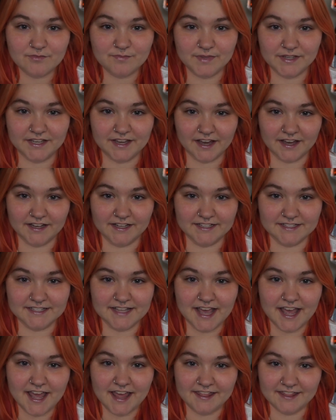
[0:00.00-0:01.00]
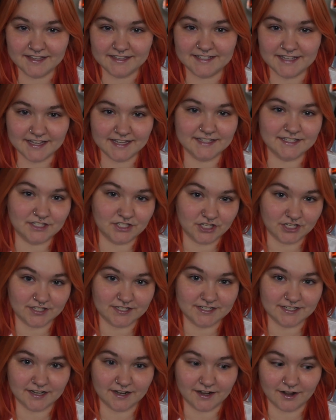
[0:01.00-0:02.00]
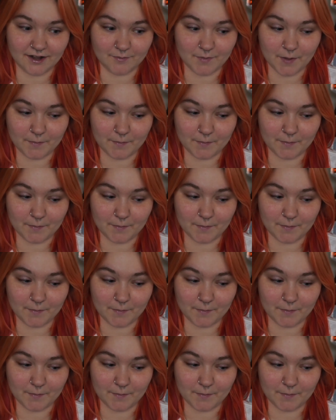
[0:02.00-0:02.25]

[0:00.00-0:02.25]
because this is just um,